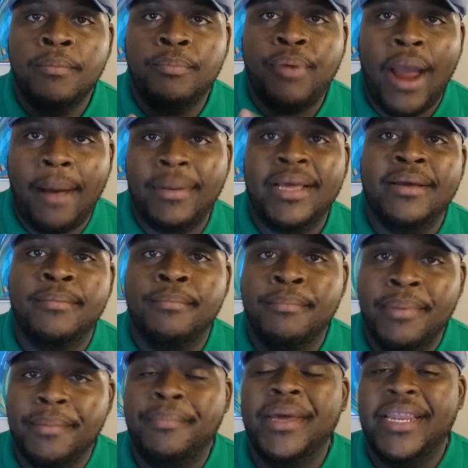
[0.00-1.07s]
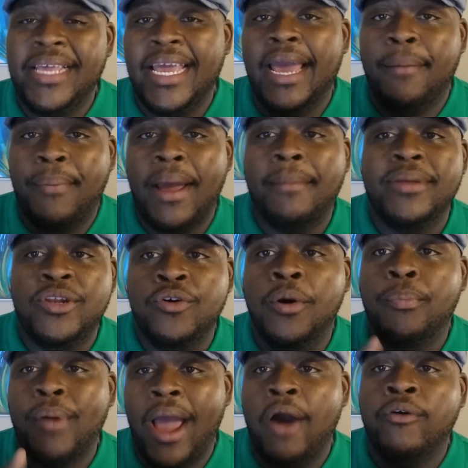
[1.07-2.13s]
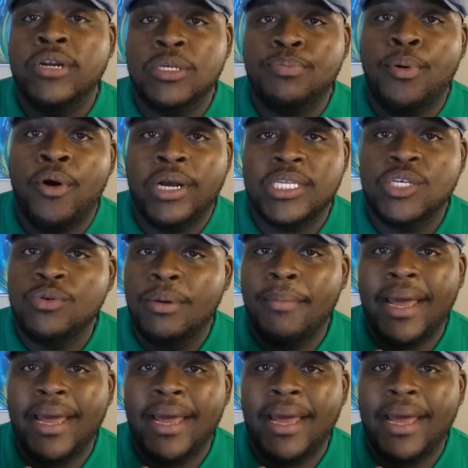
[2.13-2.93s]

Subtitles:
Probably, better yet, I'll probably do a priorities part 2.